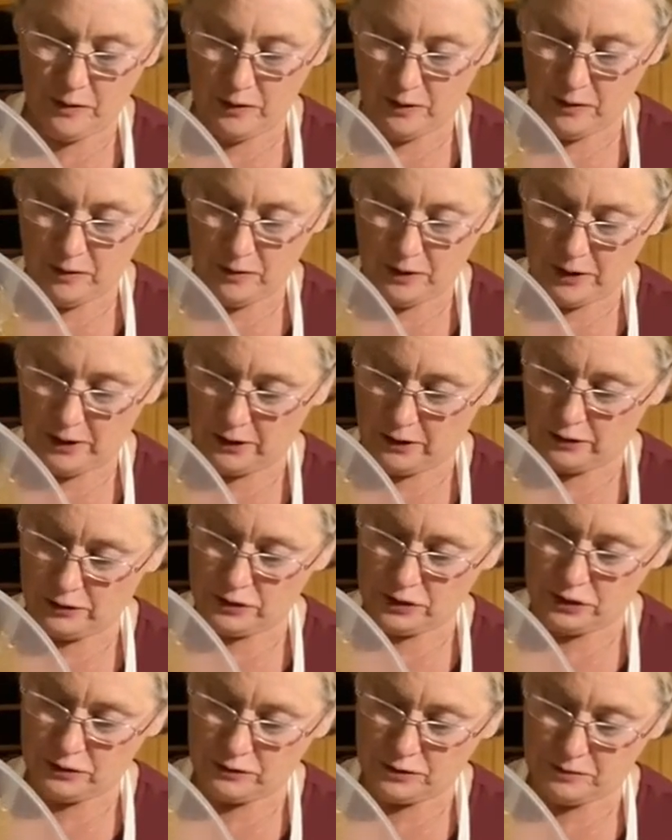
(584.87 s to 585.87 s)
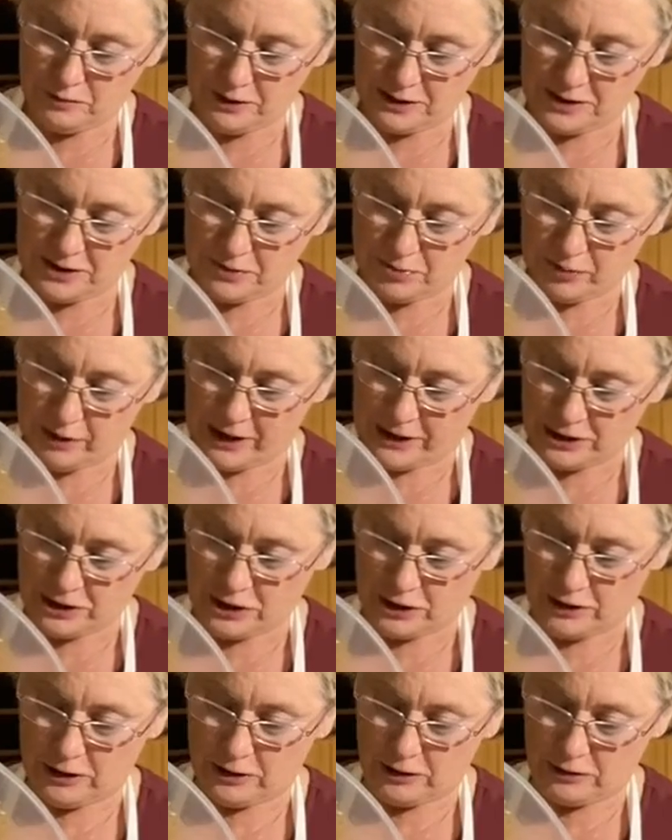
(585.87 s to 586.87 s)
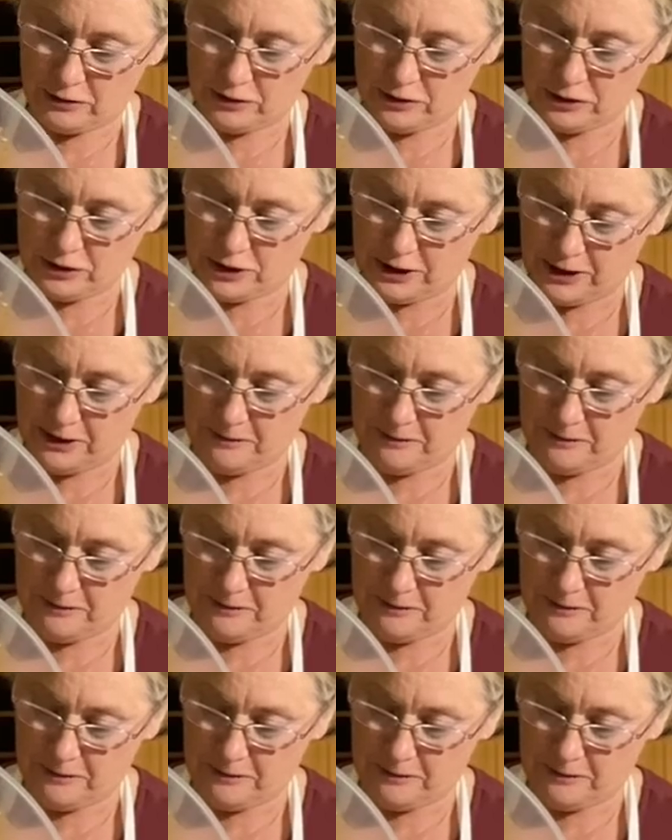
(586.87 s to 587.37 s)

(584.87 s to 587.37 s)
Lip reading: I could use my spatula, couldn't I?